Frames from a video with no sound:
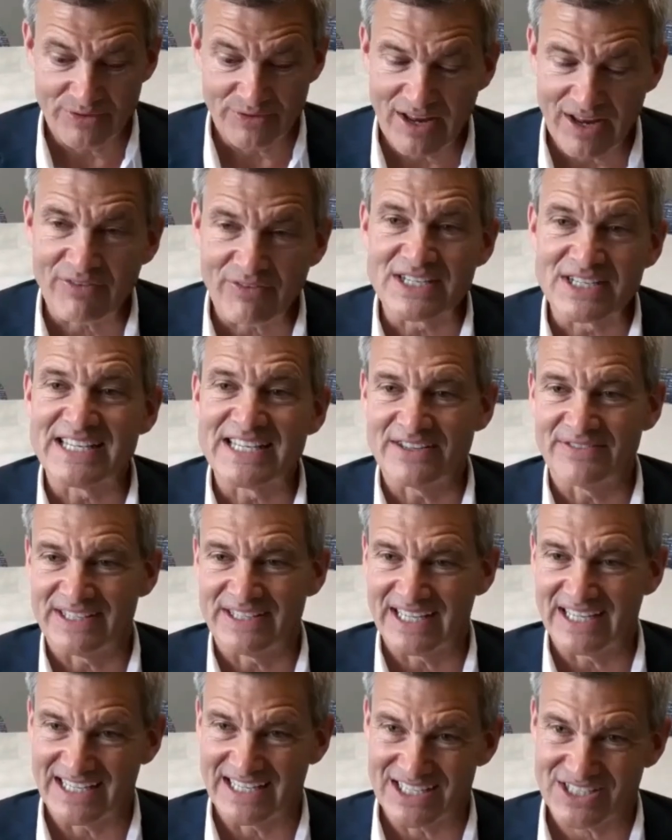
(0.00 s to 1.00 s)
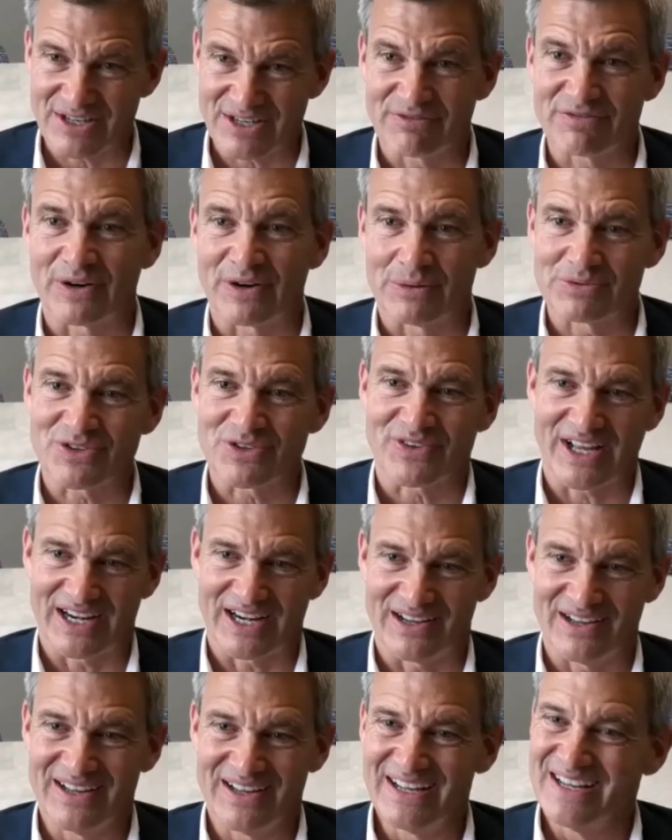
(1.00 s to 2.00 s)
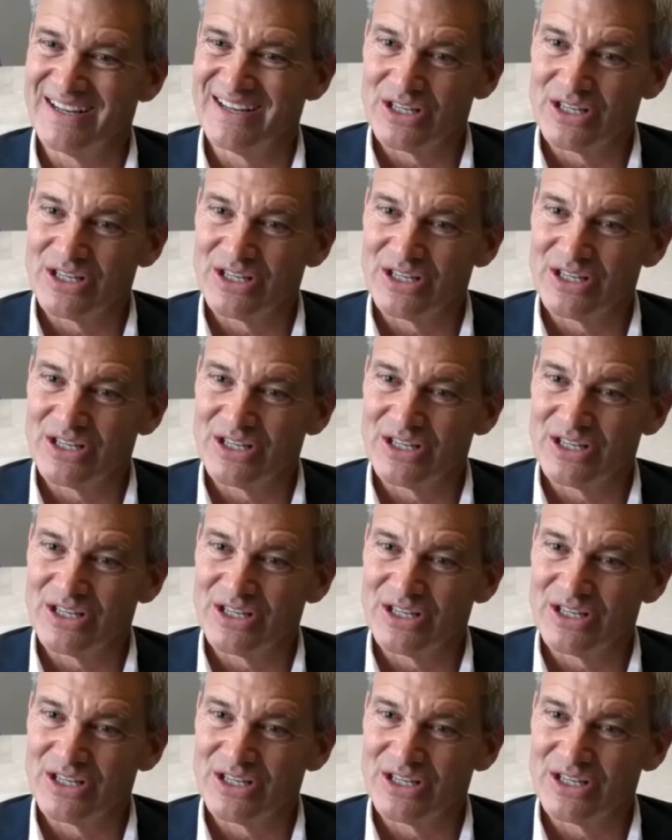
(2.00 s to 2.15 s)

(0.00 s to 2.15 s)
We've never deviated. Some firms have kind of